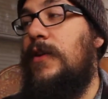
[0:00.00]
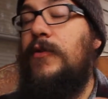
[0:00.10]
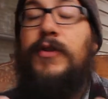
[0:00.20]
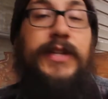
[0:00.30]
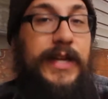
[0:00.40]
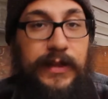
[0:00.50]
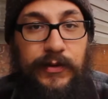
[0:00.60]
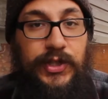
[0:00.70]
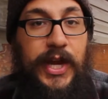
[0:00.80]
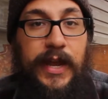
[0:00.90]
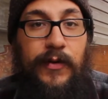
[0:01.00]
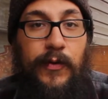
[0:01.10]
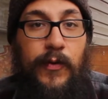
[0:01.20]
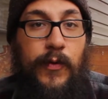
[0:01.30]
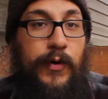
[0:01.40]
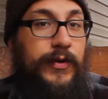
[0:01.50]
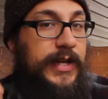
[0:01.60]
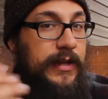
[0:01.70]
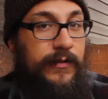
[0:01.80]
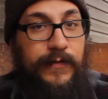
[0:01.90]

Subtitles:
critique their channel or critique their